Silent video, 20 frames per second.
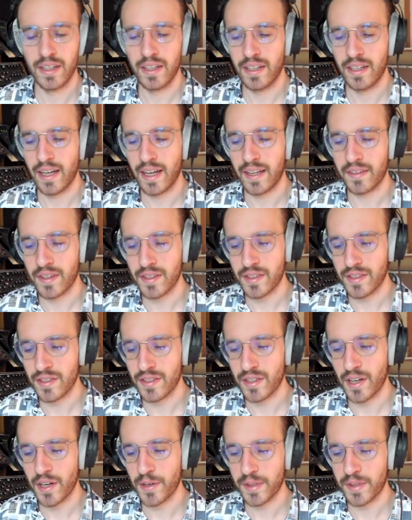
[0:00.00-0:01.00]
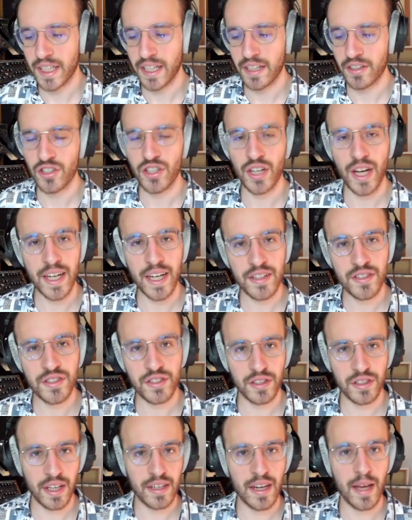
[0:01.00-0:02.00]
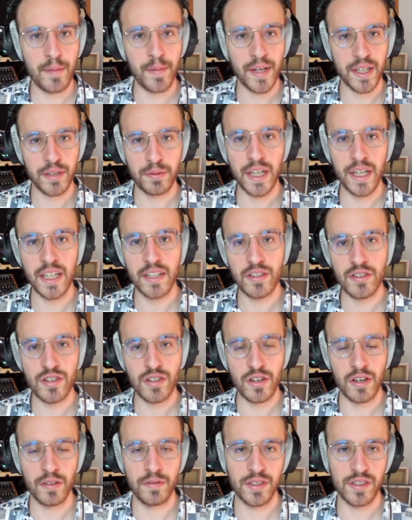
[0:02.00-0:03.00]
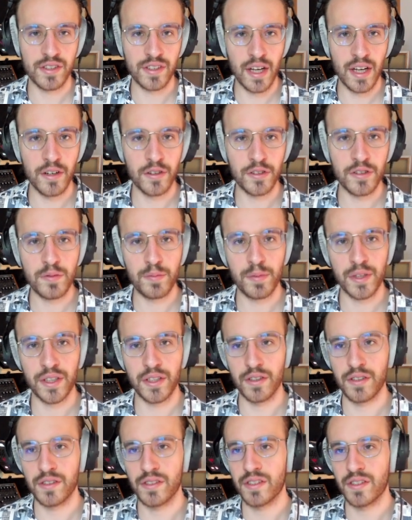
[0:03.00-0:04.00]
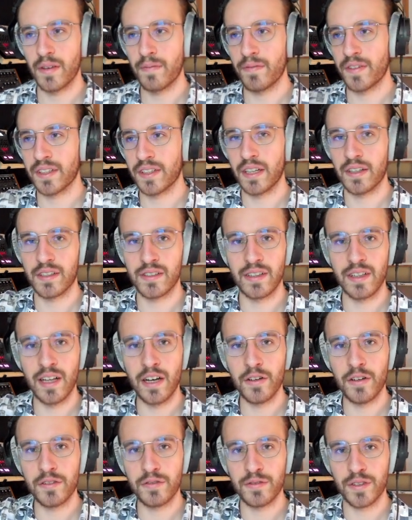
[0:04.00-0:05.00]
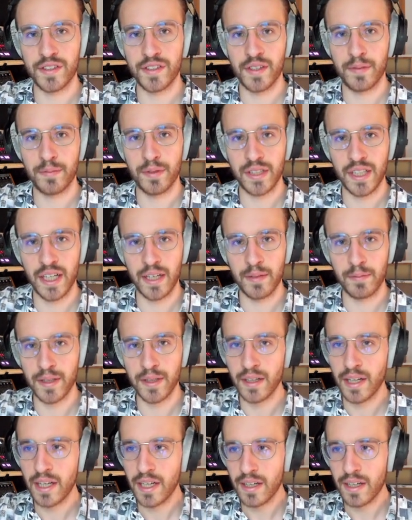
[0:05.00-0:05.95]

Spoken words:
And this is how we can change the dynamic range of a sound, because something that is loud, for example, can be